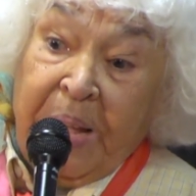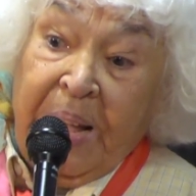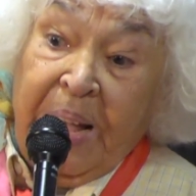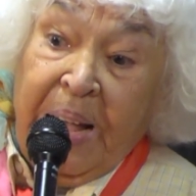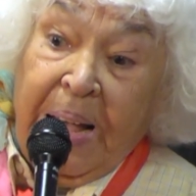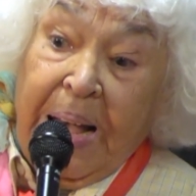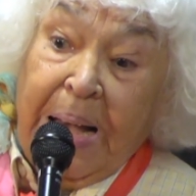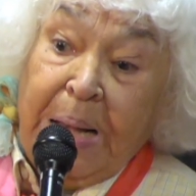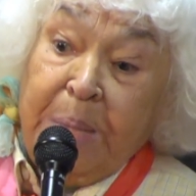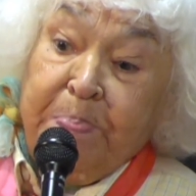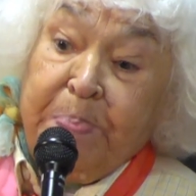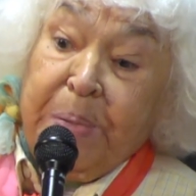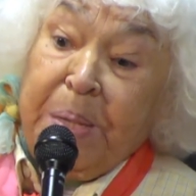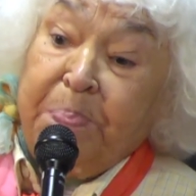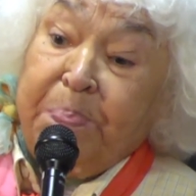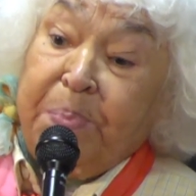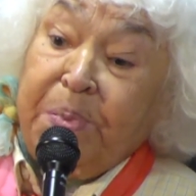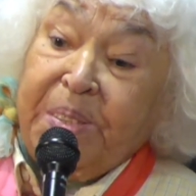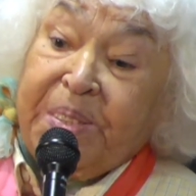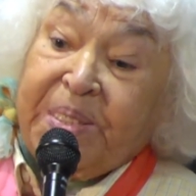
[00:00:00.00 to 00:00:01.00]
And
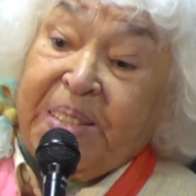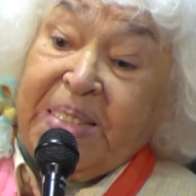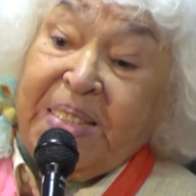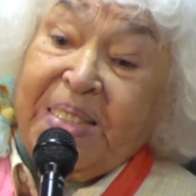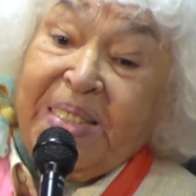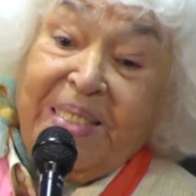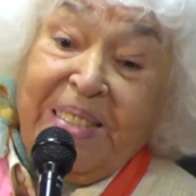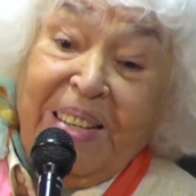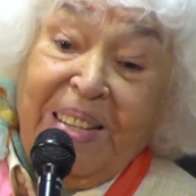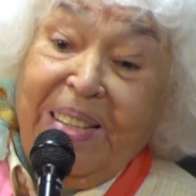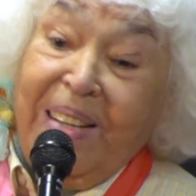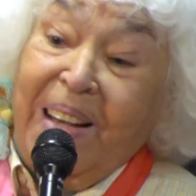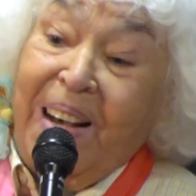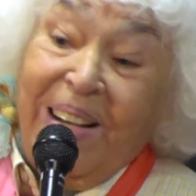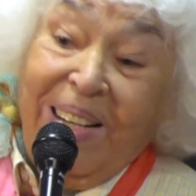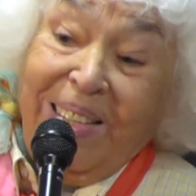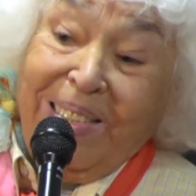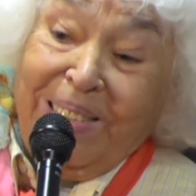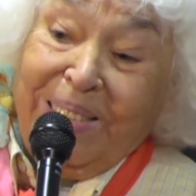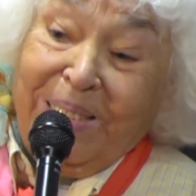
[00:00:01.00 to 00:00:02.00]
people think they
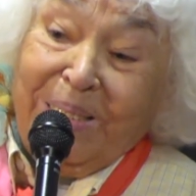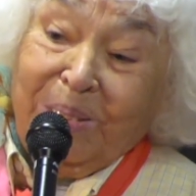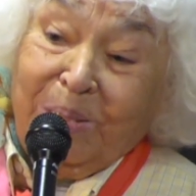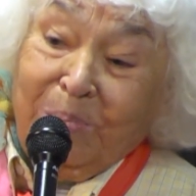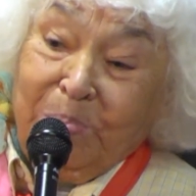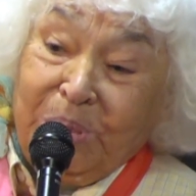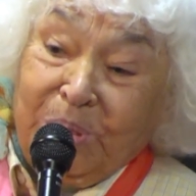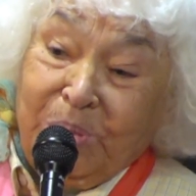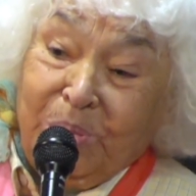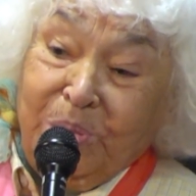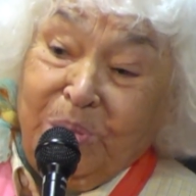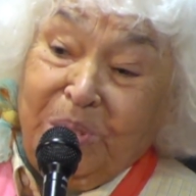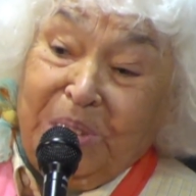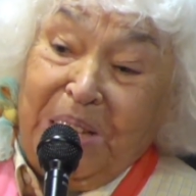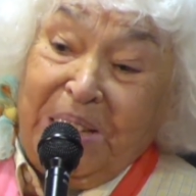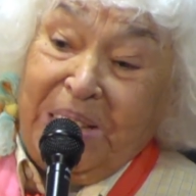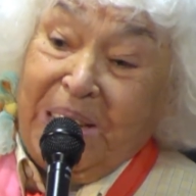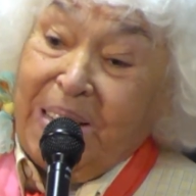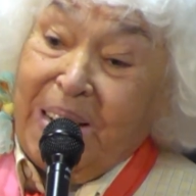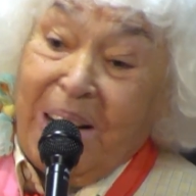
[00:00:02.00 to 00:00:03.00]
lie because
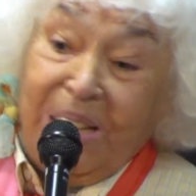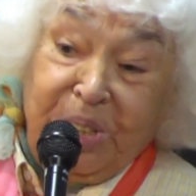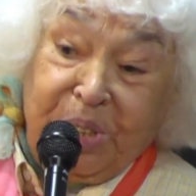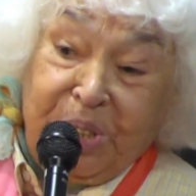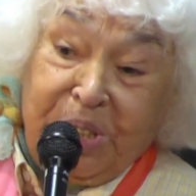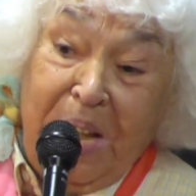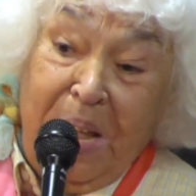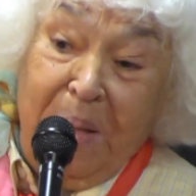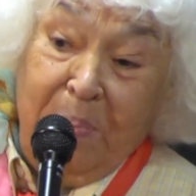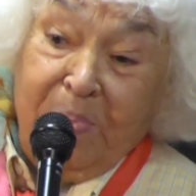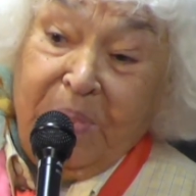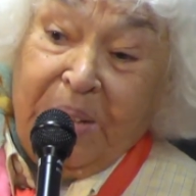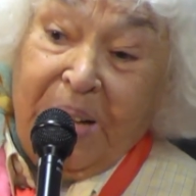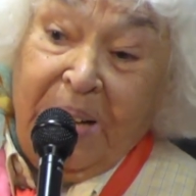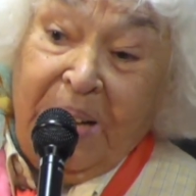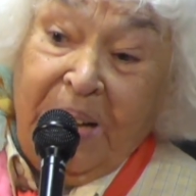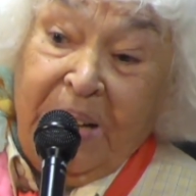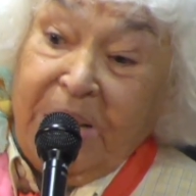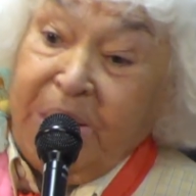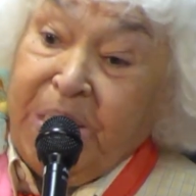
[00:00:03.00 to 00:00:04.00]
they are ashamed.
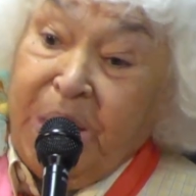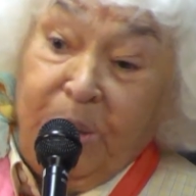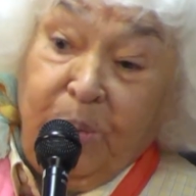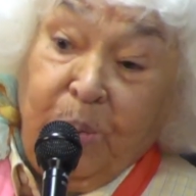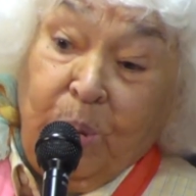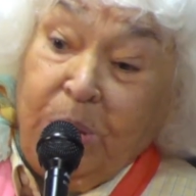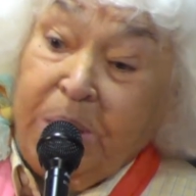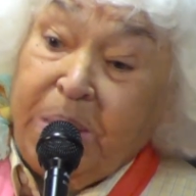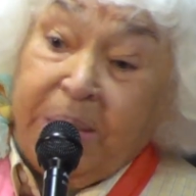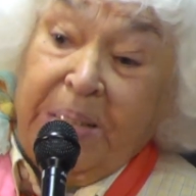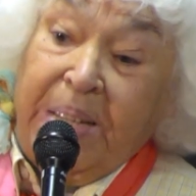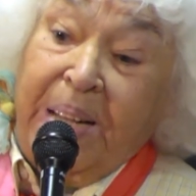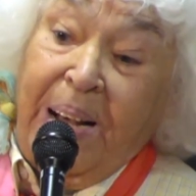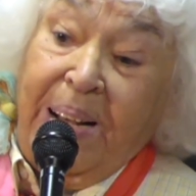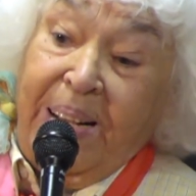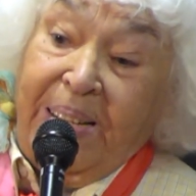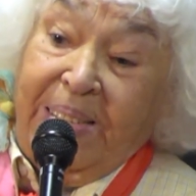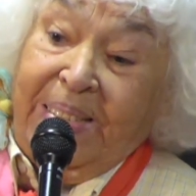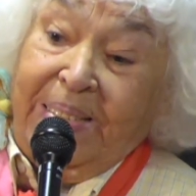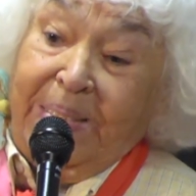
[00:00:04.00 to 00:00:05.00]
They don't
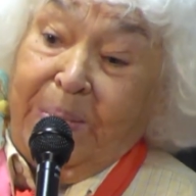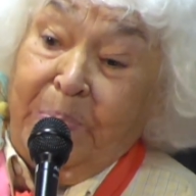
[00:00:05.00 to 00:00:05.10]
lie.